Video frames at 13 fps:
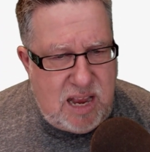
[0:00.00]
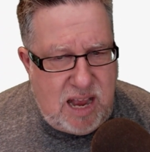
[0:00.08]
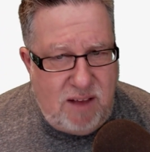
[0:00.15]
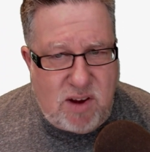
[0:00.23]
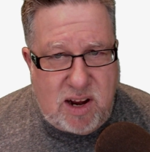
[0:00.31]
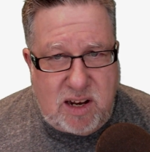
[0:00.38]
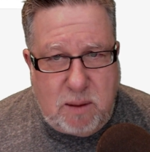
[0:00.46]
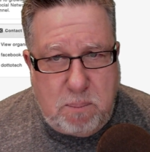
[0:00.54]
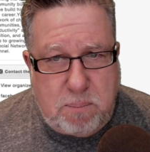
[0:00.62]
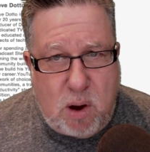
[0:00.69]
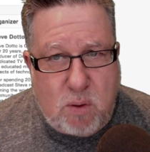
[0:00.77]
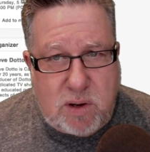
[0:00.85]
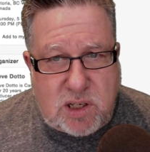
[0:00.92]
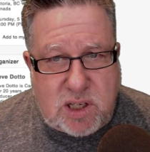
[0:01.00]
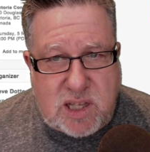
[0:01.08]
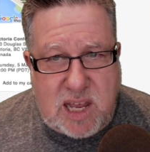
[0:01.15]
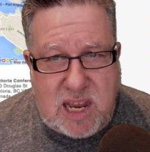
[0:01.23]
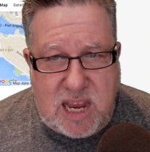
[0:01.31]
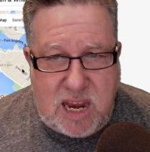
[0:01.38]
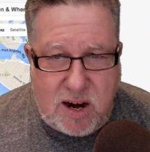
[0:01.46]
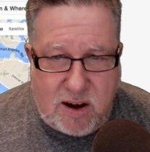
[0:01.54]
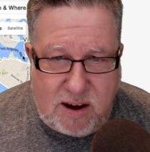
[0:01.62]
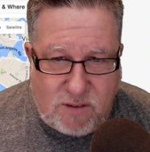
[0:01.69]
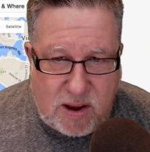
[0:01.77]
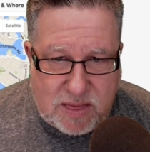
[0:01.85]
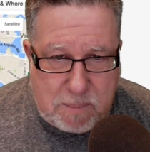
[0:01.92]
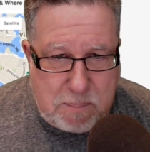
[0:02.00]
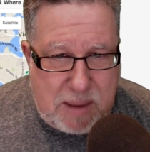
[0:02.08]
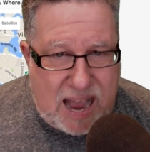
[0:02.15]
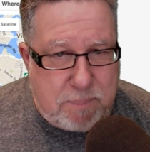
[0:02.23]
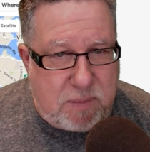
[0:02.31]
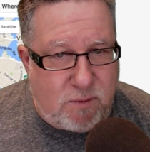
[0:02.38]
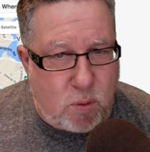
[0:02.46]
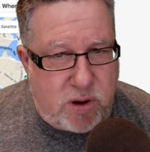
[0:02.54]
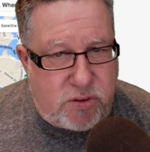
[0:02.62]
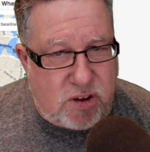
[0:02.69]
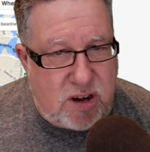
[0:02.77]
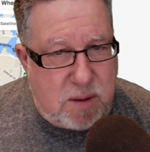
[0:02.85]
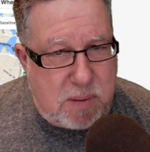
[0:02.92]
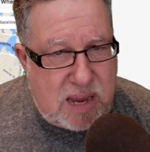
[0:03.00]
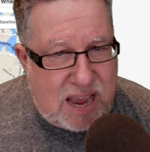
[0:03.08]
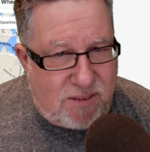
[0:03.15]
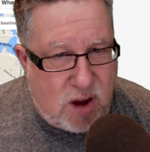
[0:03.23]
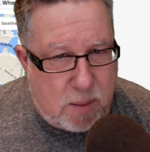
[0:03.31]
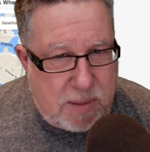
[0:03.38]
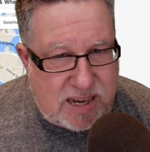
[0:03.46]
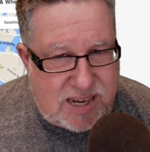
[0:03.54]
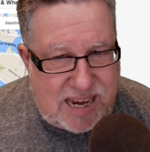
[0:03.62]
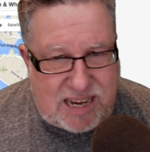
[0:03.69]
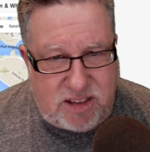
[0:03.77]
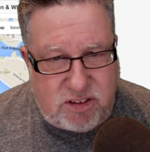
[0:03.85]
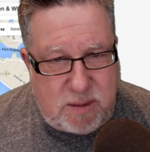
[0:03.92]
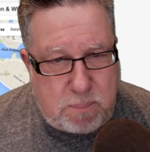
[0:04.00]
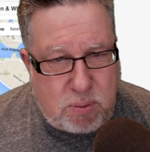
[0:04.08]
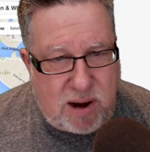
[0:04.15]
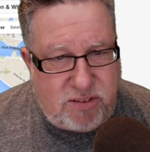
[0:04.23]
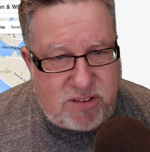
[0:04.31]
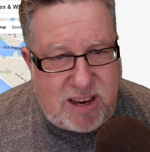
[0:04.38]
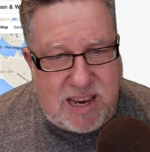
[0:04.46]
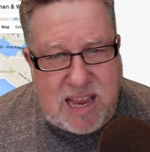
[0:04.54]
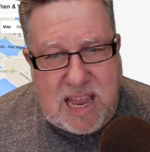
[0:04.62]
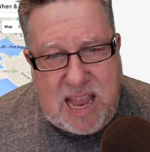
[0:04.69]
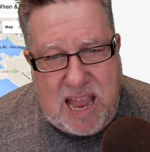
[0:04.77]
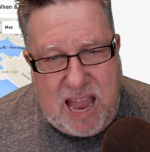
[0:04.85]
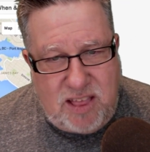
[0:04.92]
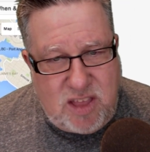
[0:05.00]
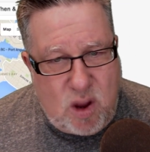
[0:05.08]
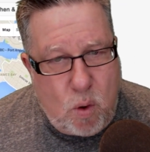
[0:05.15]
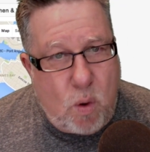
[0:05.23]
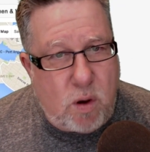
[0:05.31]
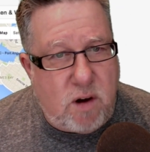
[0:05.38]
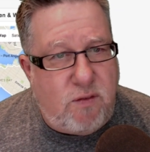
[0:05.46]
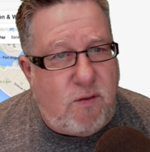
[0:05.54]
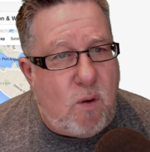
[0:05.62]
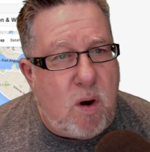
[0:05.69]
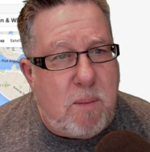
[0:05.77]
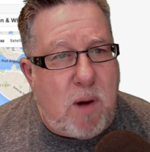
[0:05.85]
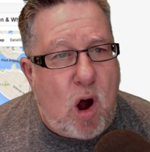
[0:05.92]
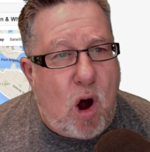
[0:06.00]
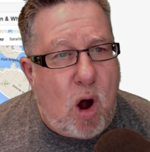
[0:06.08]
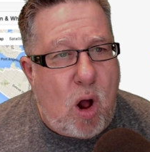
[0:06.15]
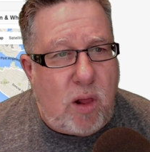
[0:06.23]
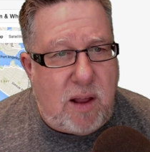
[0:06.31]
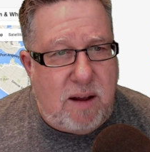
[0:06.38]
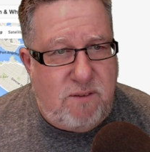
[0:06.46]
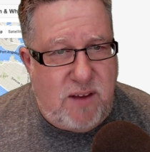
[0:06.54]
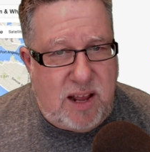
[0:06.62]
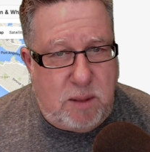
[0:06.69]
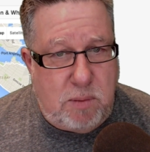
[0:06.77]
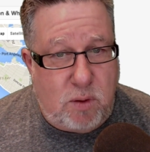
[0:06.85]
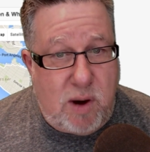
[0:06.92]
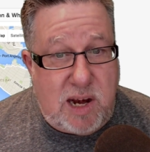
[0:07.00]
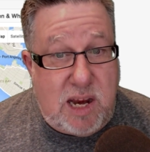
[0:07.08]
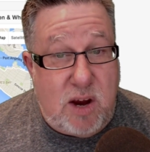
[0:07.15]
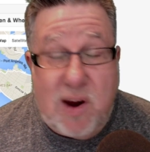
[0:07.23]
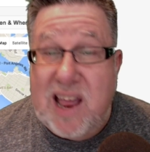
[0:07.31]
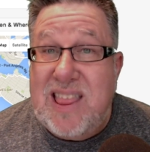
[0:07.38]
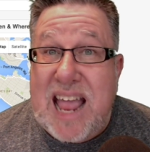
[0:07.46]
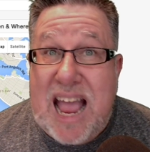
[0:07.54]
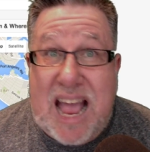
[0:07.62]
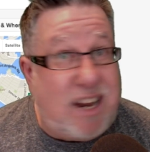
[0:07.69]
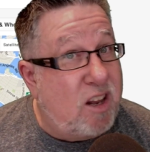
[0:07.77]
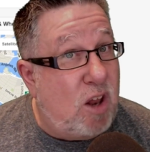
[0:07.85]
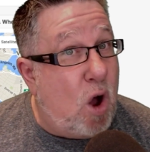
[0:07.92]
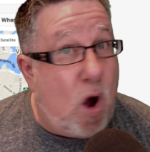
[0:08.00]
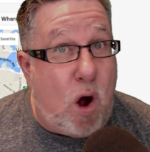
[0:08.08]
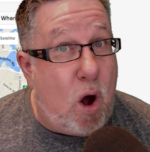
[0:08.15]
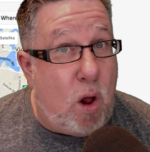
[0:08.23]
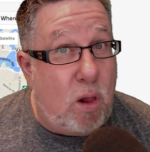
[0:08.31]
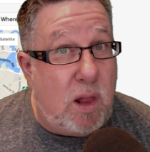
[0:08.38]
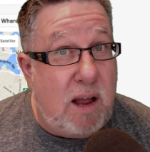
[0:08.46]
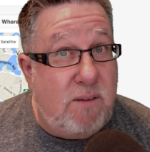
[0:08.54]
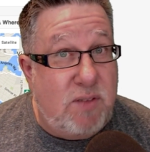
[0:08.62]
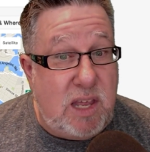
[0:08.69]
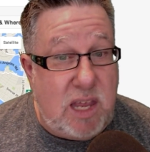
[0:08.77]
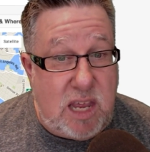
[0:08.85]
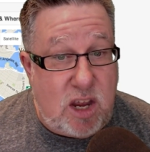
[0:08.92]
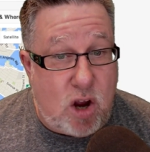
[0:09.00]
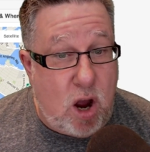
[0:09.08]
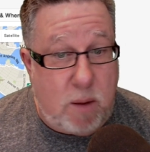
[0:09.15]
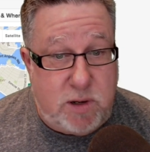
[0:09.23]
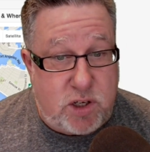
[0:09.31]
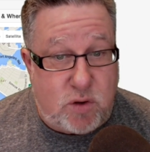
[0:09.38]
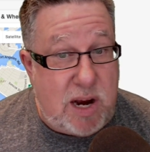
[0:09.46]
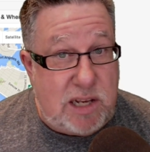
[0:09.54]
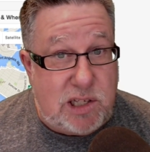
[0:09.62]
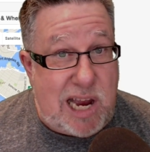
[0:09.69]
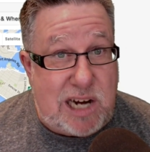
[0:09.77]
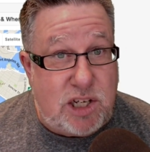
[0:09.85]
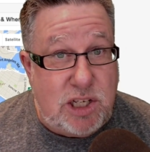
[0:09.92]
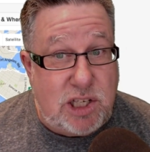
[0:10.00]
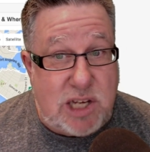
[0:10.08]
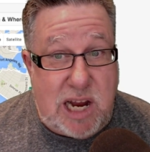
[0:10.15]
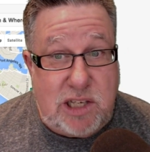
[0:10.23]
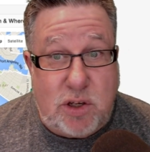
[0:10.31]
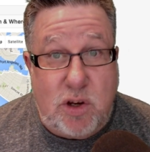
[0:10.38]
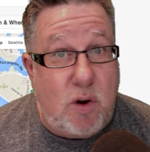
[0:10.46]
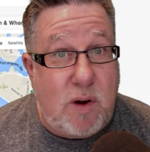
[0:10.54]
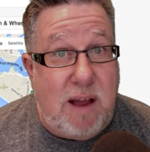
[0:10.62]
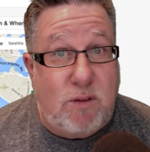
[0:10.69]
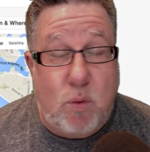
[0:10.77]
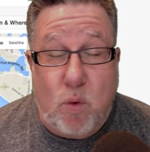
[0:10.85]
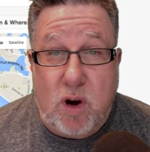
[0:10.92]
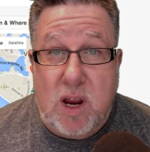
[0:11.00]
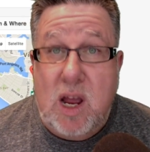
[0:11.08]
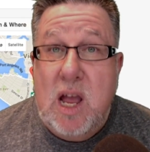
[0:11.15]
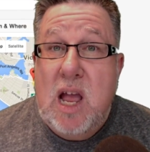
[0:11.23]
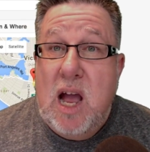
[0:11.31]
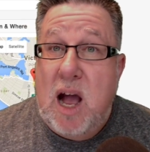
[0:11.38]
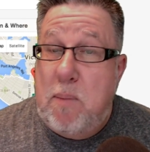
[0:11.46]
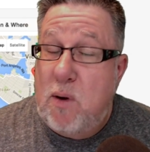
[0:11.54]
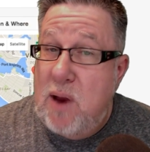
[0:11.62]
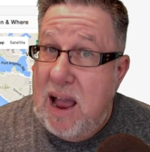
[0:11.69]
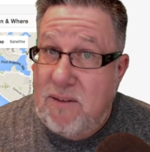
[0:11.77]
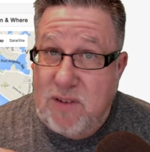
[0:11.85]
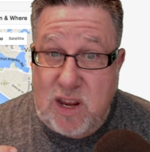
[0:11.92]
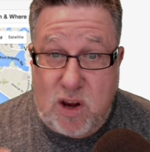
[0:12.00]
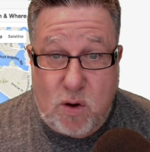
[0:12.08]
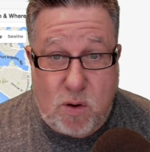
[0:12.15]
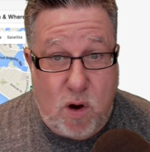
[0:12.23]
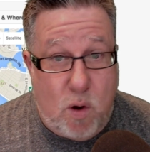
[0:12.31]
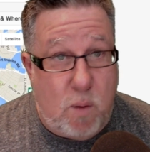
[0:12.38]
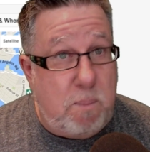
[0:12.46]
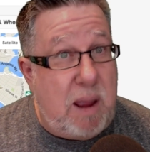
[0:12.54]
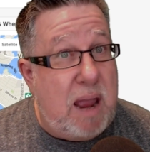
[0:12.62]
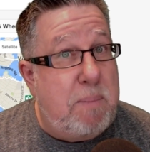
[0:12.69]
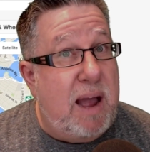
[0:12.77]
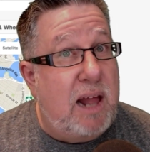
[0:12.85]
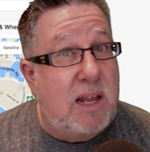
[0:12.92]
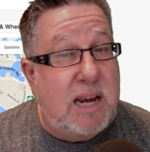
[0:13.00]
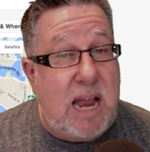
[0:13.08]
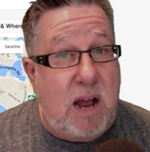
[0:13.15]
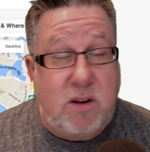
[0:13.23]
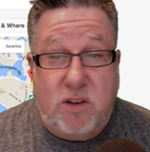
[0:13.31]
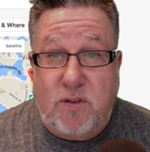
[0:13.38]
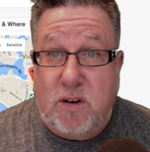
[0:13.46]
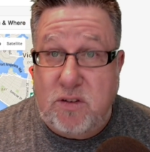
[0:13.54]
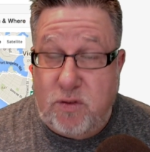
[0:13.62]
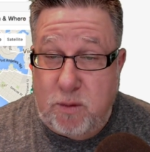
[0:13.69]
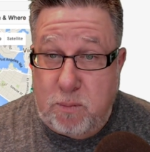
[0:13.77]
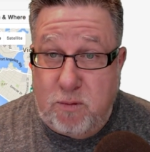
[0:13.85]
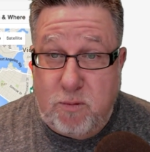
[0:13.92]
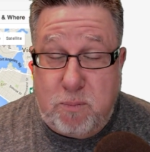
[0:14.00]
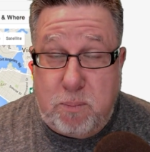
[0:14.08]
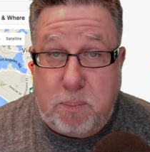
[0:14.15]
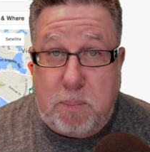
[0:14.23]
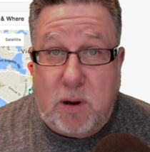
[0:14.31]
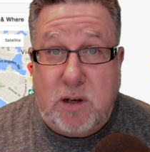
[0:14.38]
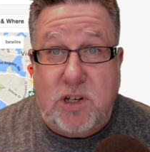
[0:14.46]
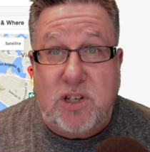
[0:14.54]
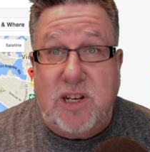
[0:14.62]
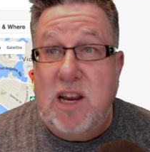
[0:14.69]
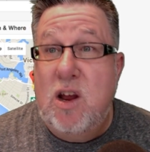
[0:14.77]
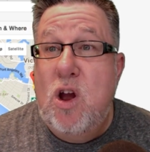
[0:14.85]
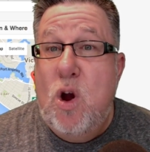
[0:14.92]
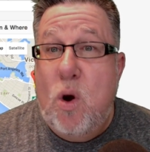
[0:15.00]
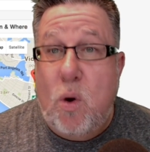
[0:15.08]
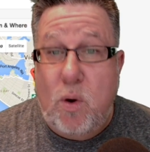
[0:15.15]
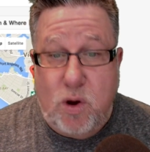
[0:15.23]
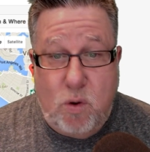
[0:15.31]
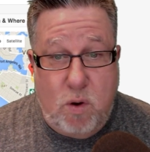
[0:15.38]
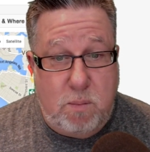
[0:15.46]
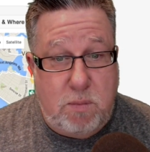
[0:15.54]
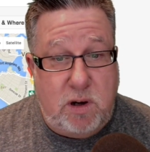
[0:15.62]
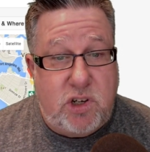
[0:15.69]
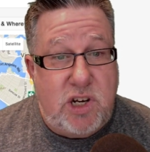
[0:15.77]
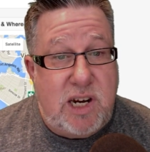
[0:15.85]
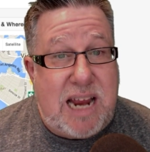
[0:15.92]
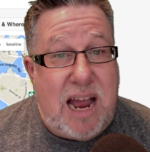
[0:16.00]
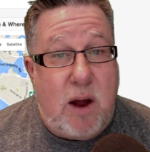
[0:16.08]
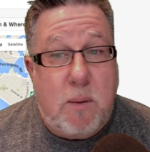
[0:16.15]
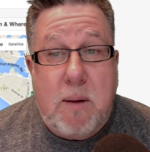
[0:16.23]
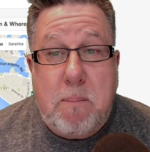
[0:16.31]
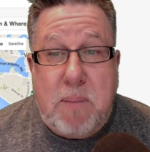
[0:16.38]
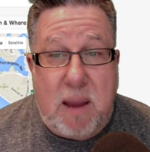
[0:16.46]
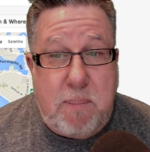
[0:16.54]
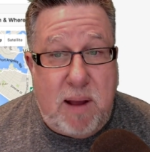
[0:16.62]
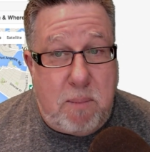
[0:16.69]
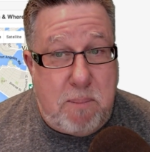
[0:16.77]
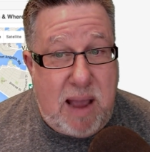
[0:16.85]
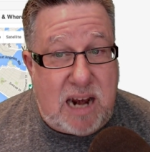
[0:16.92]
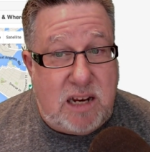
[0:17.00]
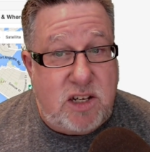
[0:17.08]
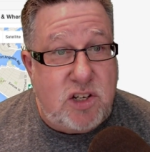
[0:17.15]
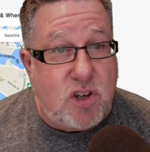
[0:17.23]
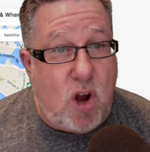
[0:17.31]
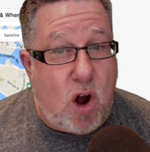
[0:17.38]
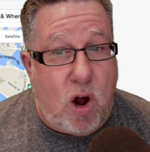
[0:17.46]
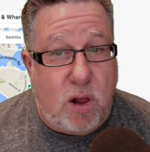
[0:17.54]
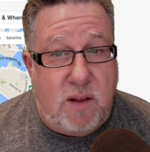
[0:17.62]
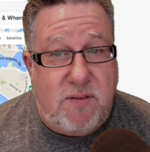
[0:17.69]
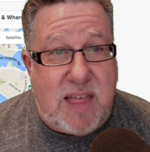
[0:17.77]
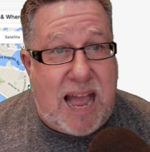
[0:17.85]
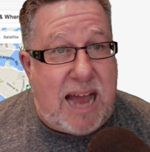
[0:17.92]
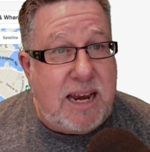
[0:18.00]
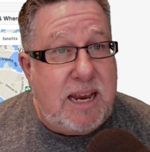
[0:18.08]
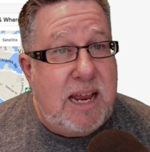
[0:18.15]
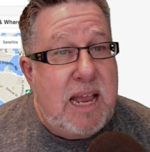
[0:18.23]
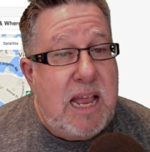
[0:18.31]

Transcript: I've got a little bonus thing here. I've got the map of where it's going to be. I've got my tickets and pricing and the order form all available right here. And they handle all of the e-commerce transaction side, so you don't have to worry about having your own PayPal account as far as for purchasing or your own merchant account. PayPal manages all of that.